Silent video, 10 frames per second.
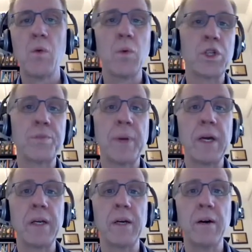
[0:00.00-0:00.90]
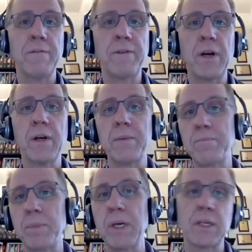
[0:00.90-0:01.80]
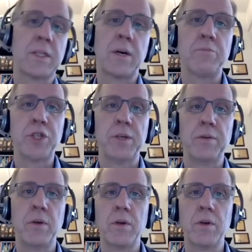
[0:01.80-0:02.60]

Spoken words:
which made a very big assumption,